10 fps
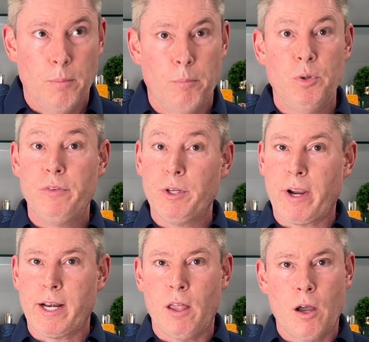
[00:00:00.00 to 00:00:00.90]
Moving
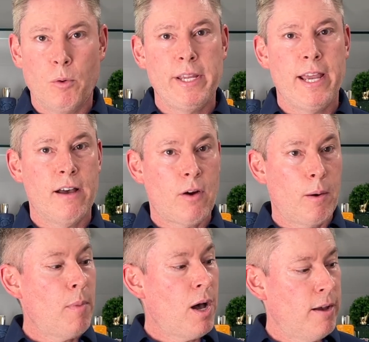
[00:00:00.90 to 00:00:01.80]
right along, we have
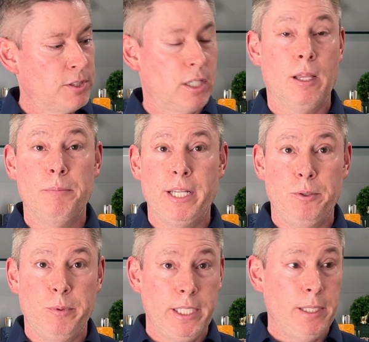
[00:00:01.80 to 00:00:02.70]
Armaf's Club de
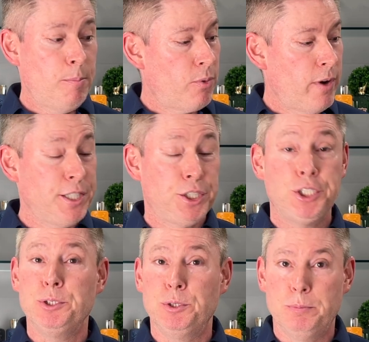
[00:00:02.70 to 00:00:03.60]
Nuit
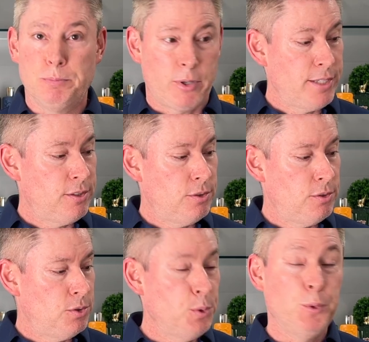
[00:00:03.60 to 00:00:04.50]

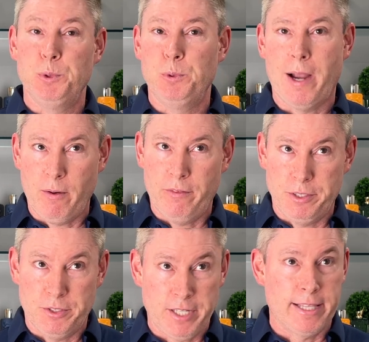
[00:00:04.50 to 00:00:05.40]
Précieux, however
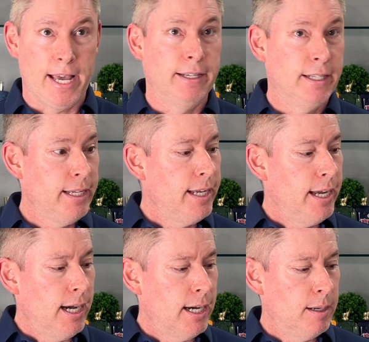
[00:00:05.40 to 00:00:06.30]
you say that.
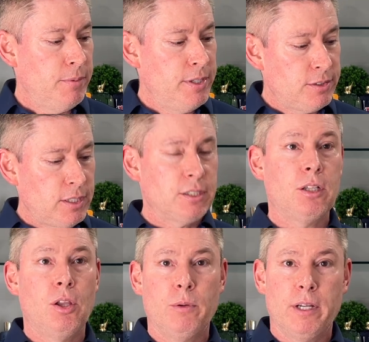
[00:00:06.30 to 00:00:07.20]
This is a
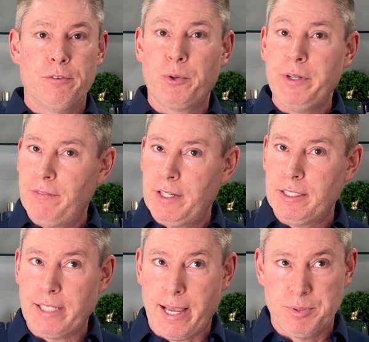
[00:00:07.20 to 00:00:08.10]
clone of Creed
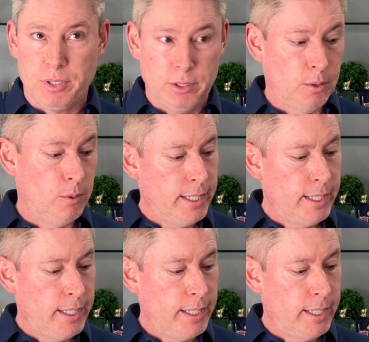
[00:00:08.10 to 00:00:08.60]
Invictus Absolu.